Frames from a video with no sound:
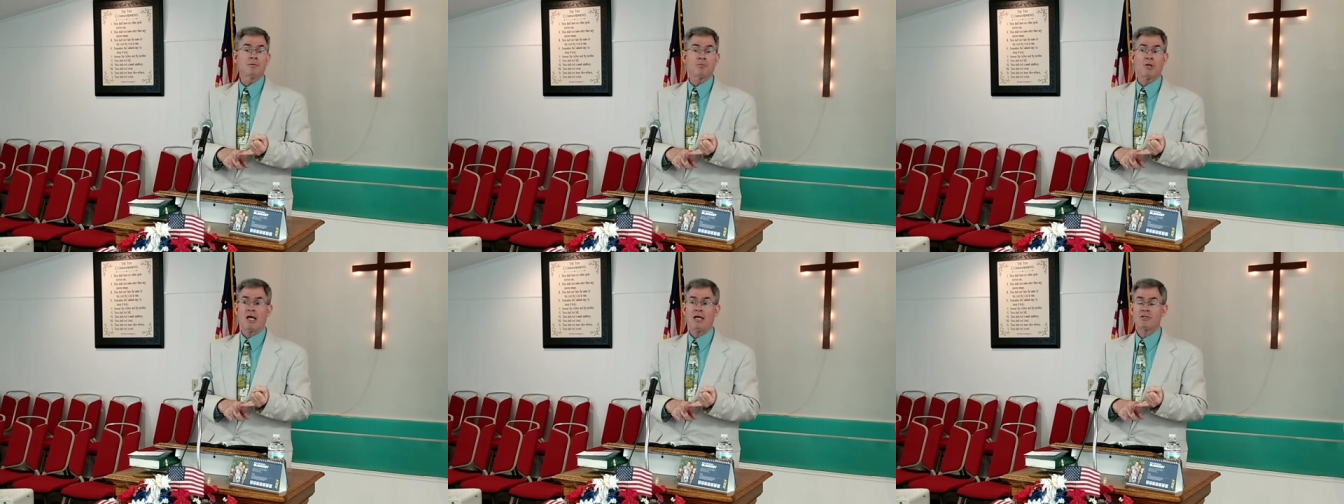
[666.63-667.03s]

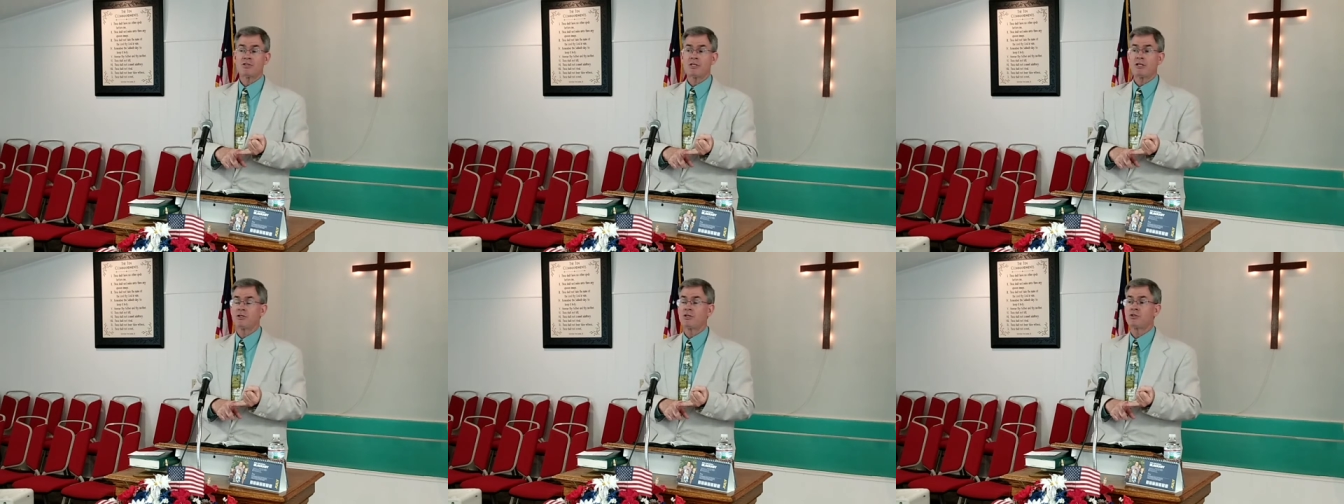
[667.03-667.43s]
But I
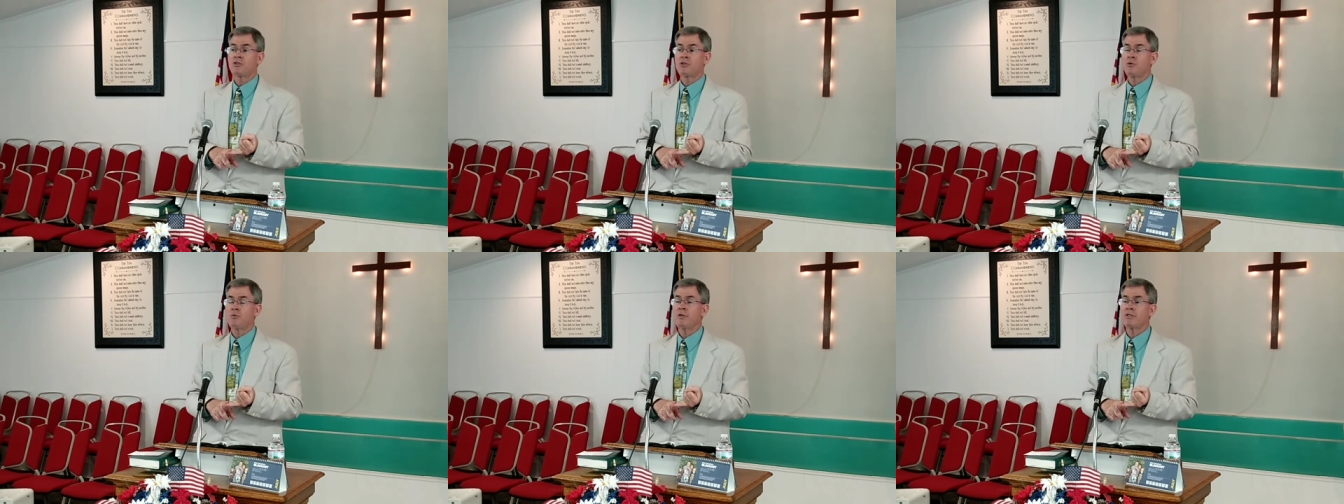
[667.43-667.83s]
said to you
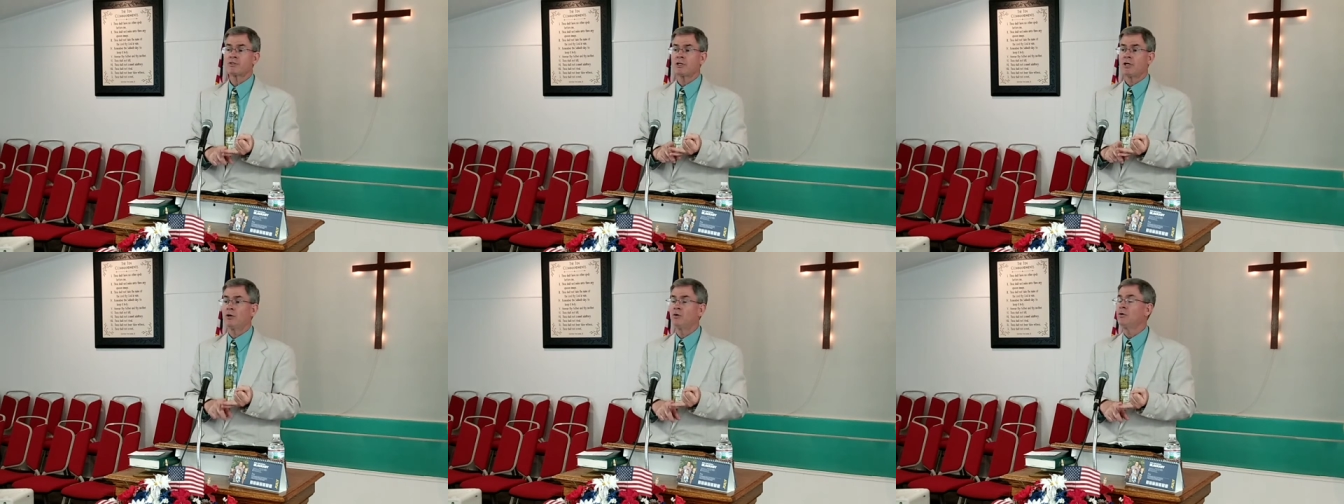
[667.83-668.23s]
two weeks
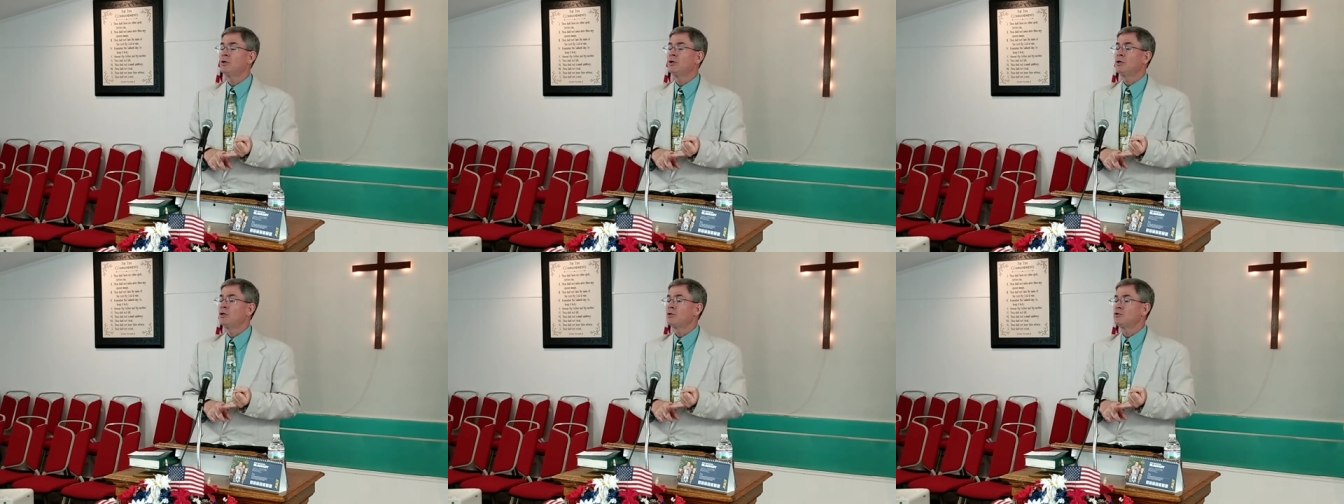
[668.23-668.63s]
ago,
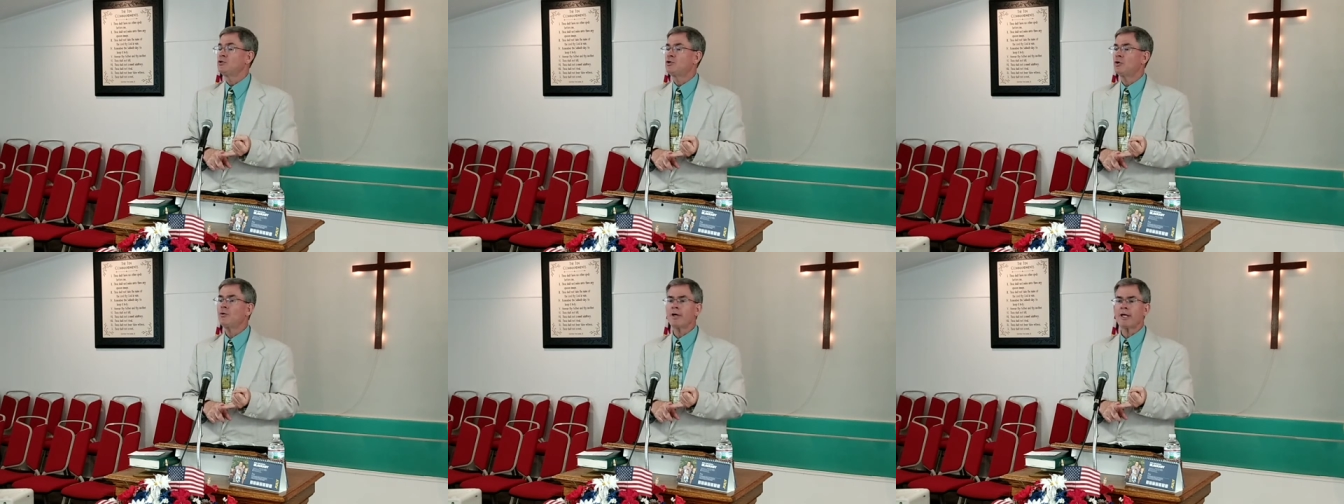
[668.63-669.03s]

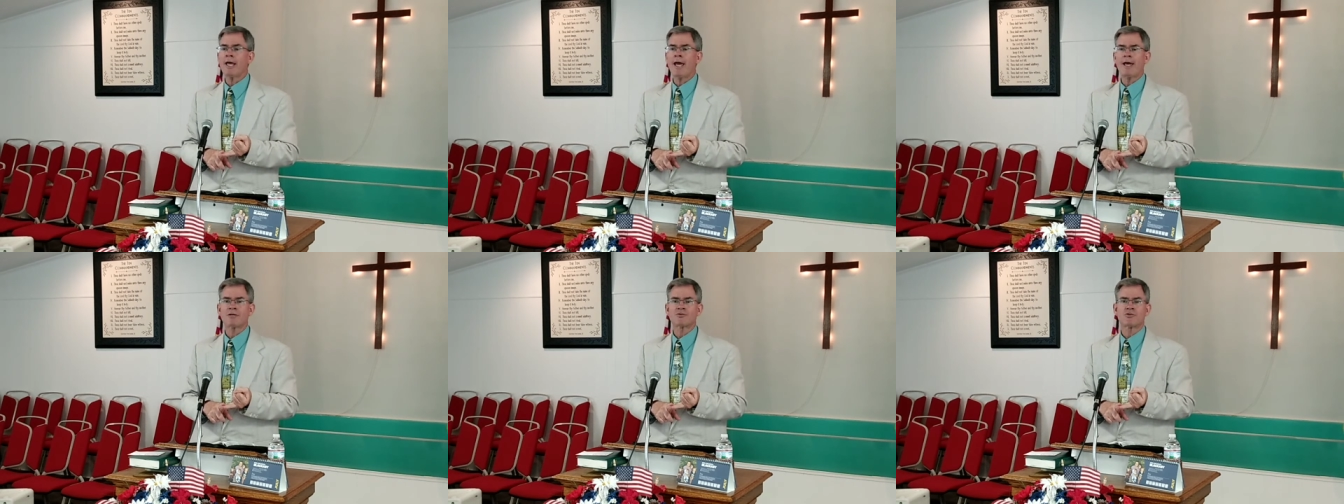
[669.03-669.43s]
joy
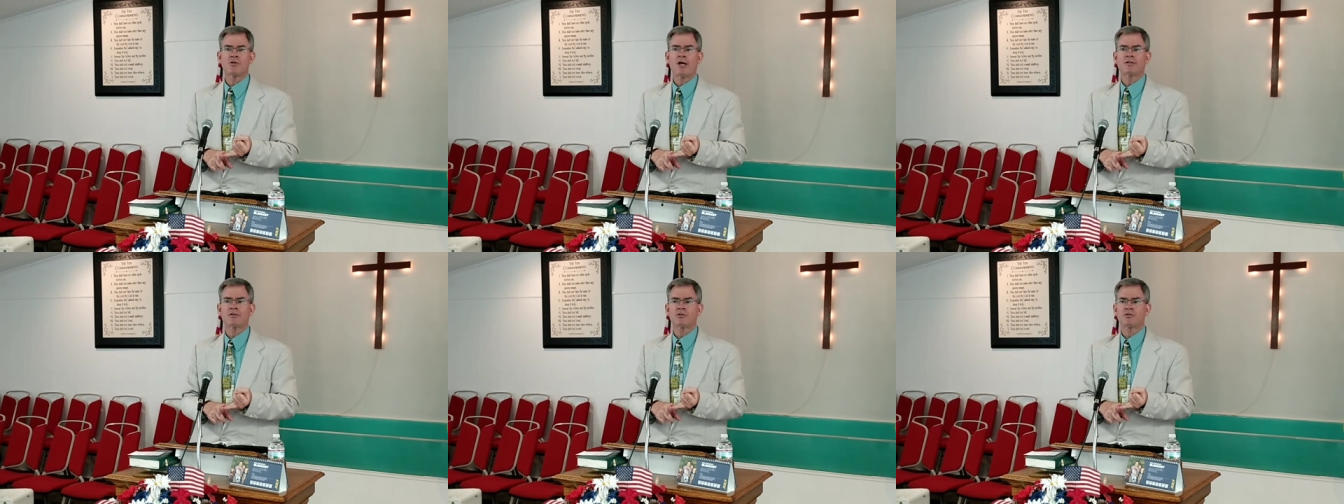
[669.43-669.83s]
has
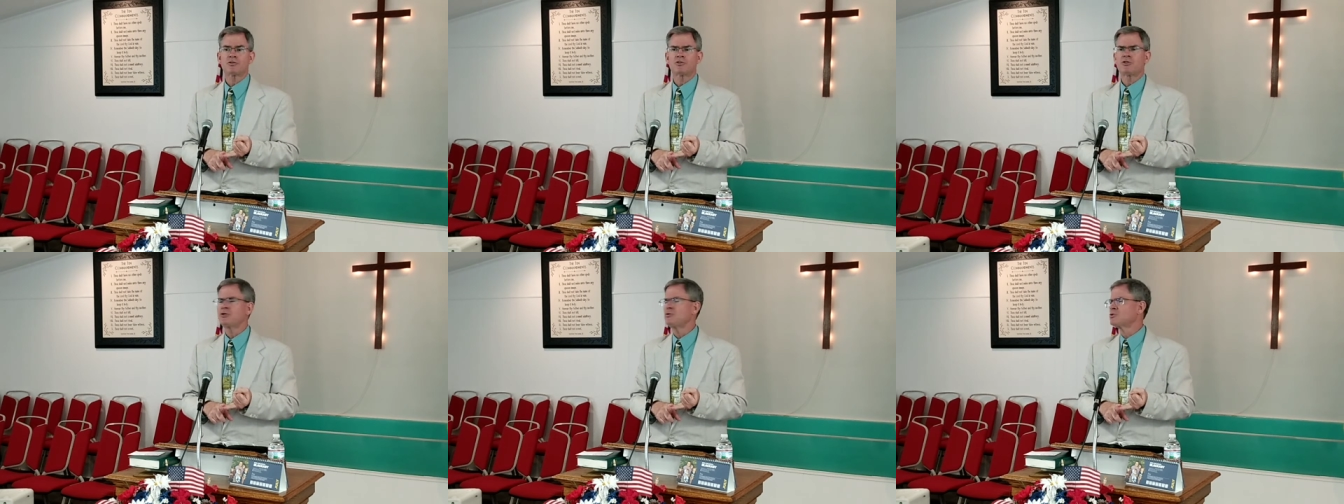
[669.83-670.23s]
not to
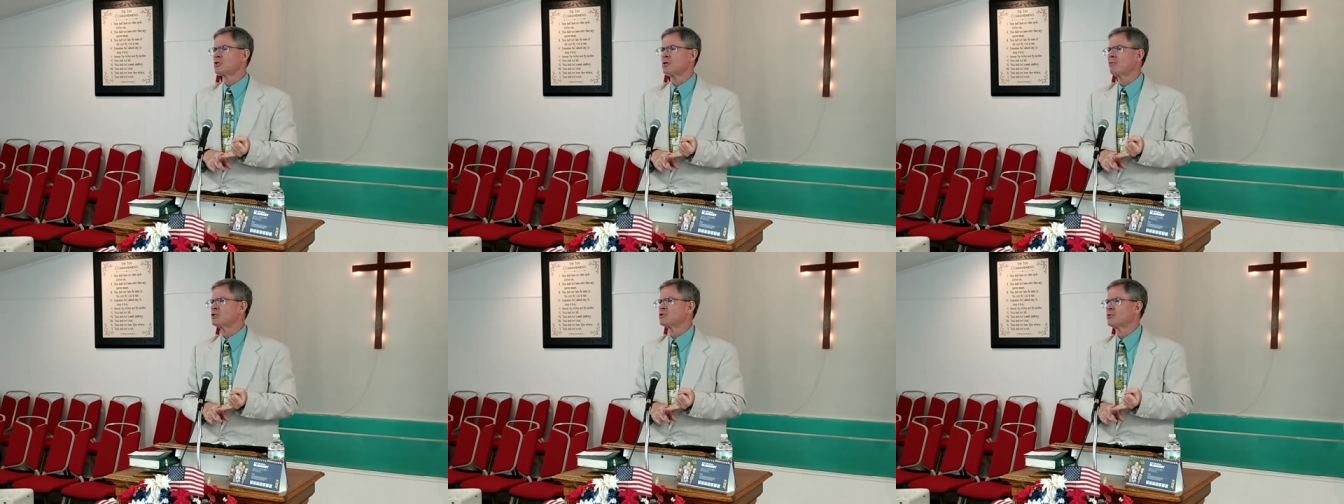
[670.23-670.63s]
do
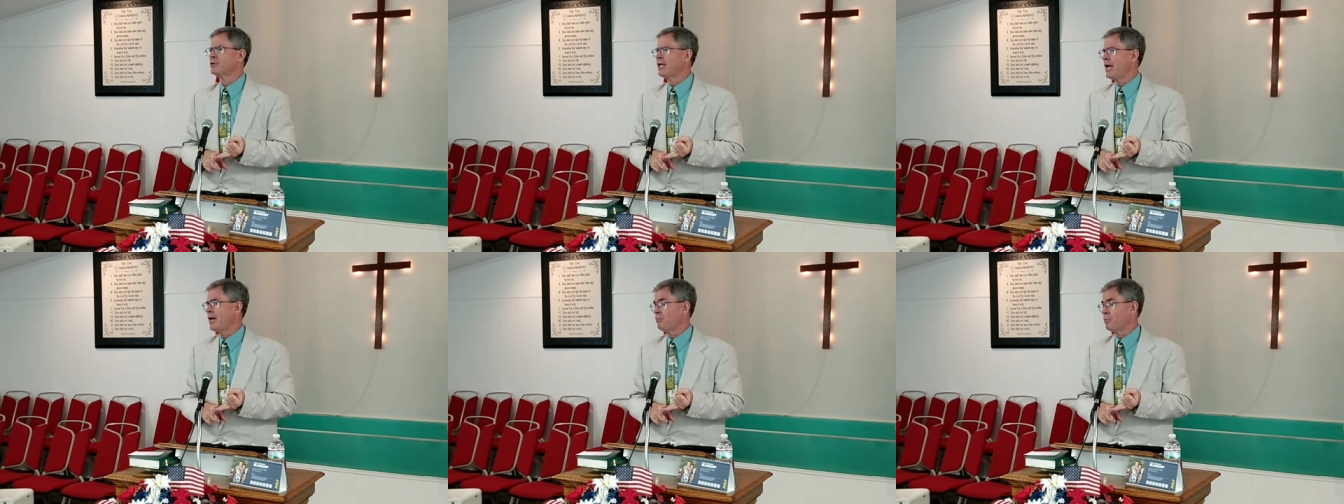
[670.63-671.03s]
so much
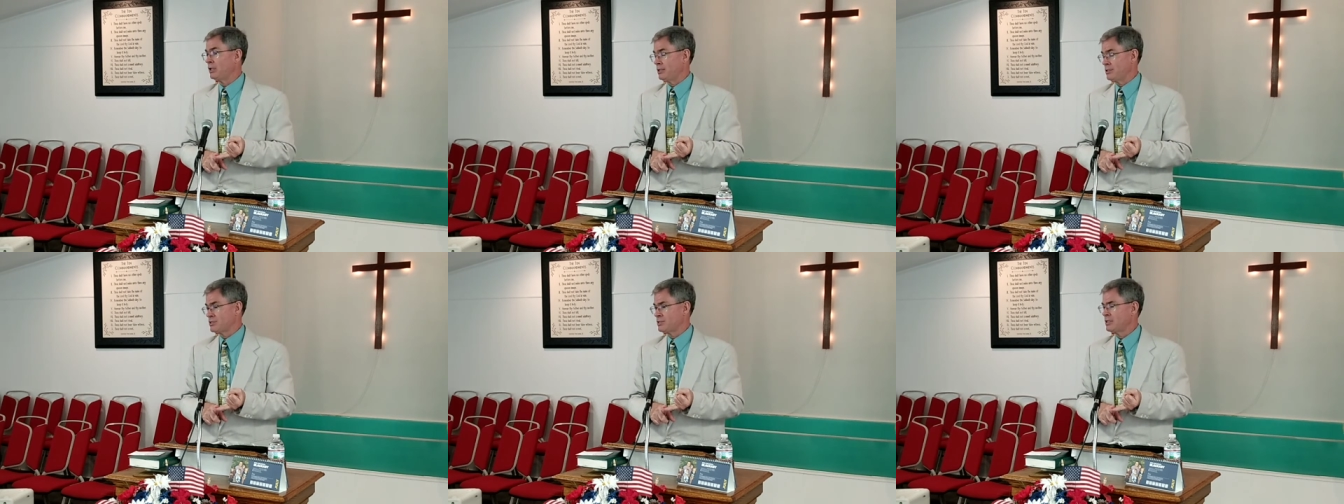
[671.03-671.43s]
with
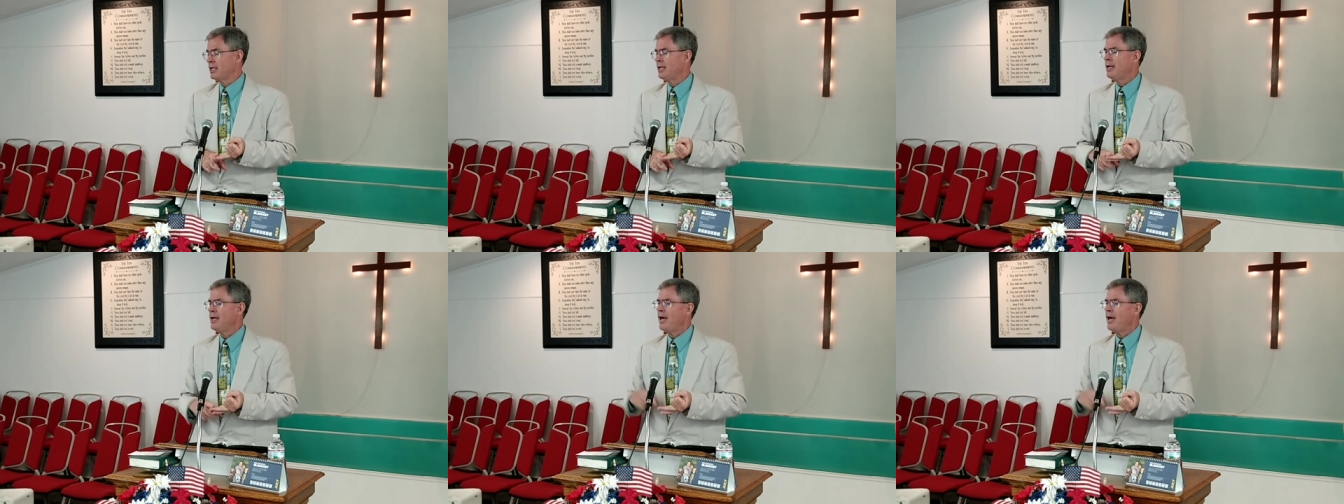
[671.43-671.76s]
happiness.